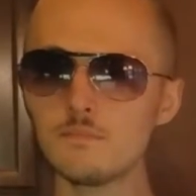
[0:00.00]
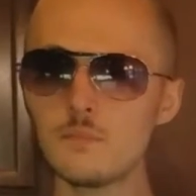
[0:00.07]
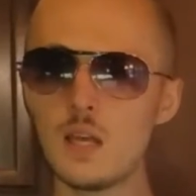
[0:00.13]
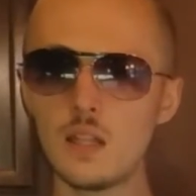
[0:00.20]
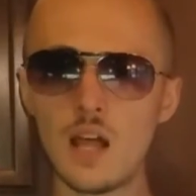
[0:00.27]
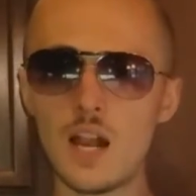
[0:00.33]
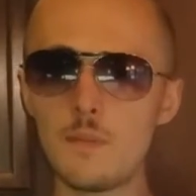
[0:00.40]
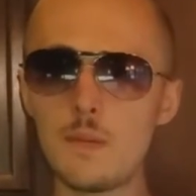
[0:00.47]

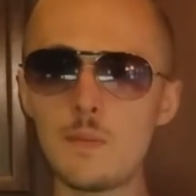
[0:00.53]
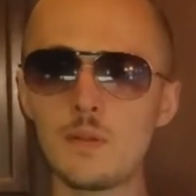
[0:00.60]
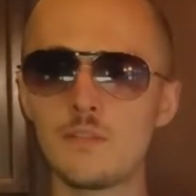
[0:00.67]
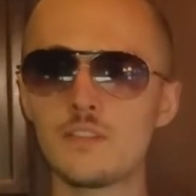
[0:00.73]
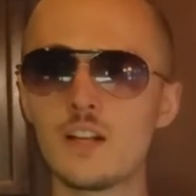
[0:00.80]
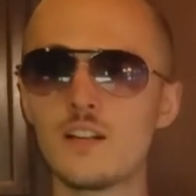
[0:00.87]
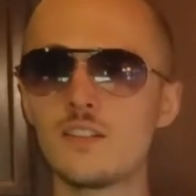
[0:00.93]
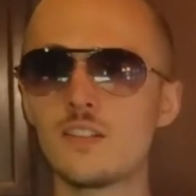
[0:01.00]
lot of people
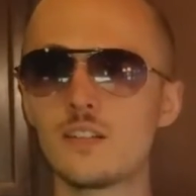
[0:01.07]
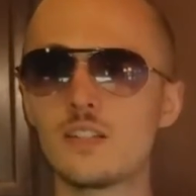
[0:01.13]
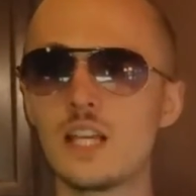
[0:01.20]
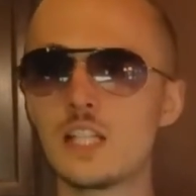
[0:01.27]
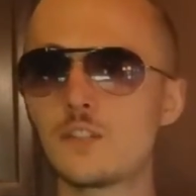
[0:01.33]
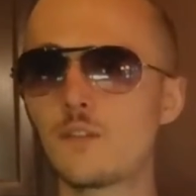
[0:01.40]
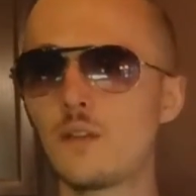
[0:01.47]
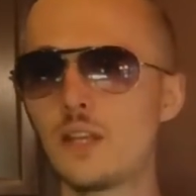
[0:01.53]
have done it
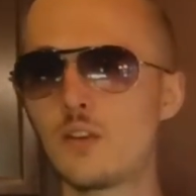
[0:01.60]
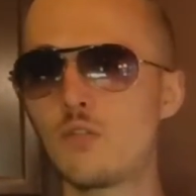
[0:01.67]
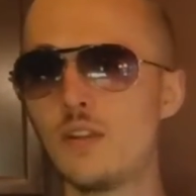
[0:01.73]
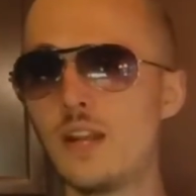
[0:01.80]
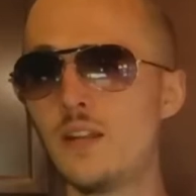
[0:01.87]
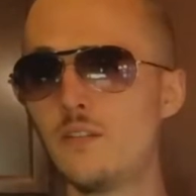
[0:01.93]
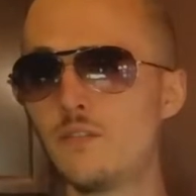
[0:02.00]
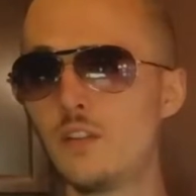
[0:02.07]
successfully,
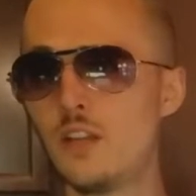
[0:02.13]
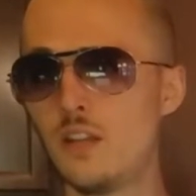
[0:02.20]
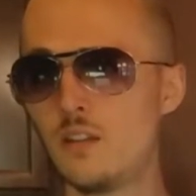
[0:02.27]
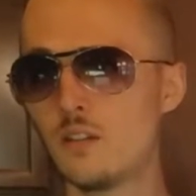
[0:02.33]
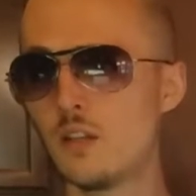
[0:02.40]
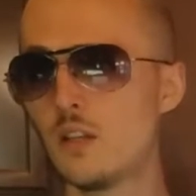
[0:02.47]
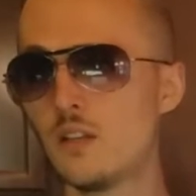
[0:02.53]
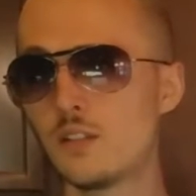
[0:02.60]

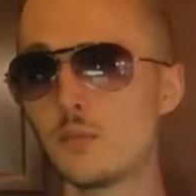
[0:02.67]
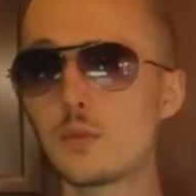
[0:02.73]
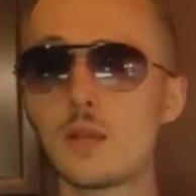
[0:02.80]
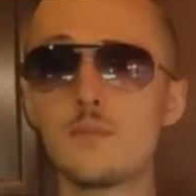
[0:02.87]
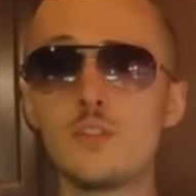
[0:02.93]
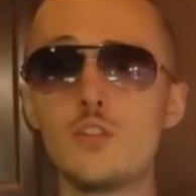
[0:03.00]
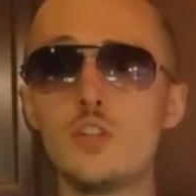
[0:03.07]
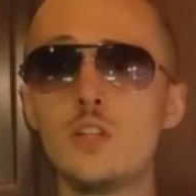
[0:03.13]
creatively,
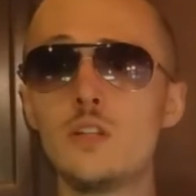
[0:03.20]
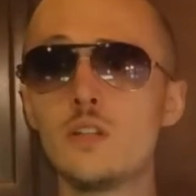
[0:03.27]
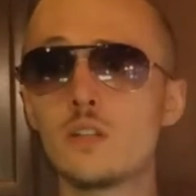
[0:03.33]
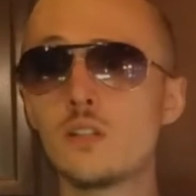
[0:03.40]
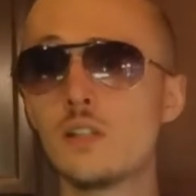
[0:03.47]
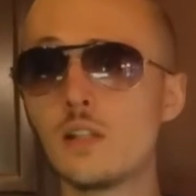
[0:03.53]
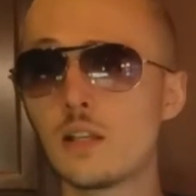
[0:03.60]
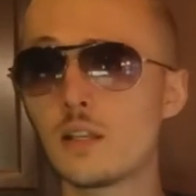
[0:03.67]
sometimes
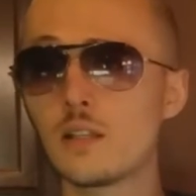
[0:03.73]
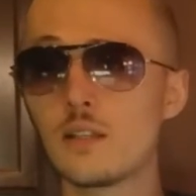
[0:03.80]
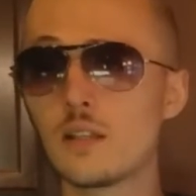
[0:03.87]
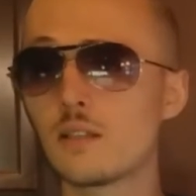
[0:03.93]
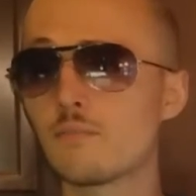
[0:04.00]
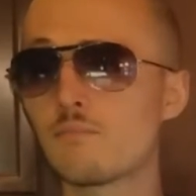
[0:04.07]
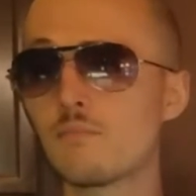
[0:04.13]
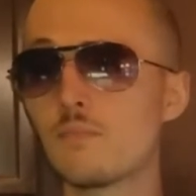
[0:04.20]
ingeniously, like I